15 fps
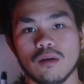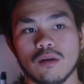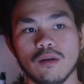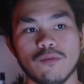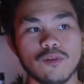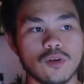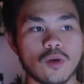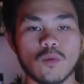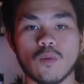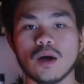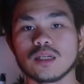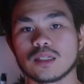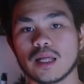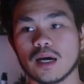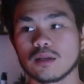If you don't
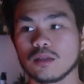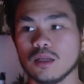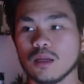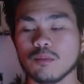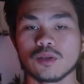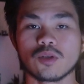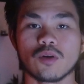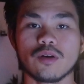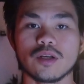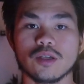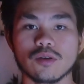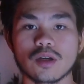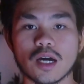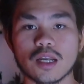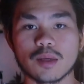want that, then I'm sorry.
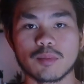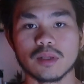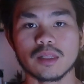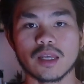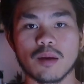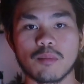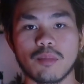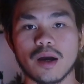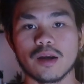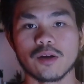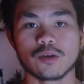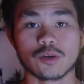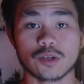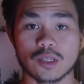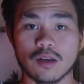You gotta build empire
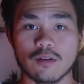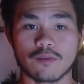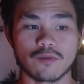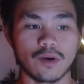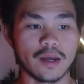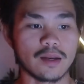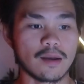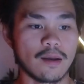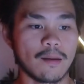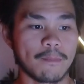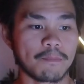yourself, right?